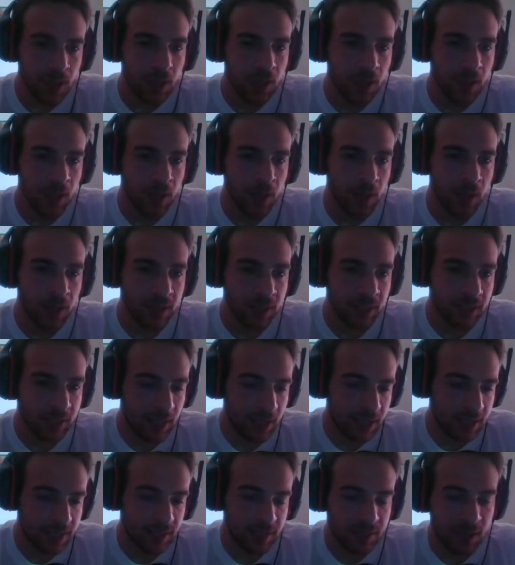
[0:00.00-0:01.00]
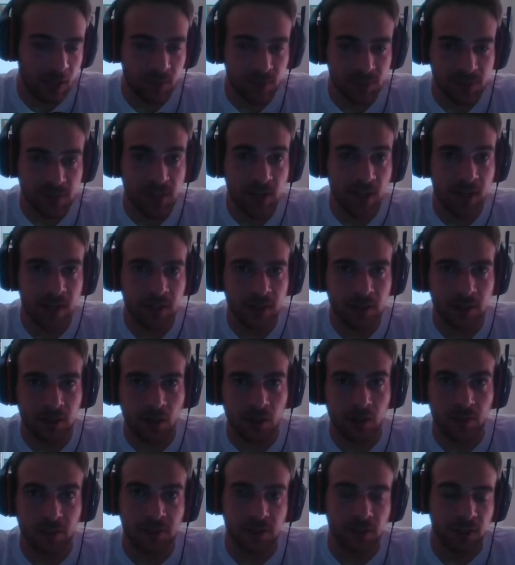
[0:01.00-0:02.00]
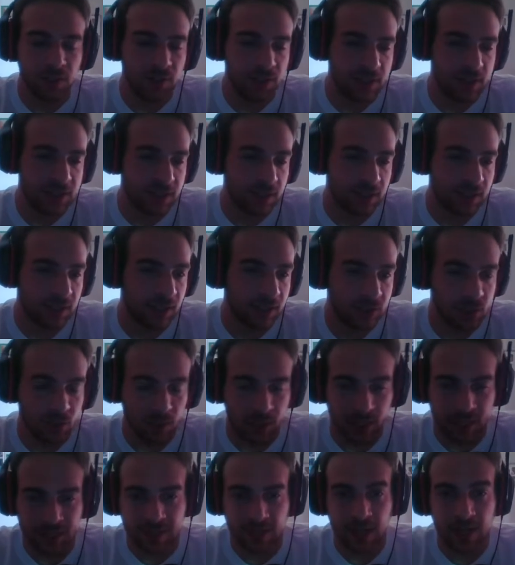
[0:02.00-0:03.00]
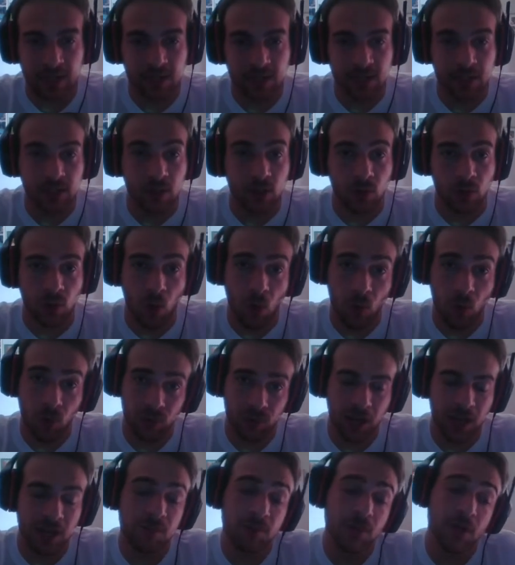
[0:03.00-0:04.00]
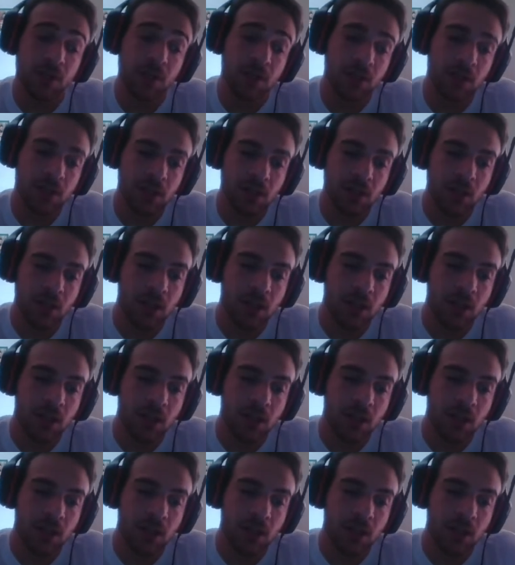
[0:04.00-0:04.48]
It has a downside of the risk that you're exiling your own library,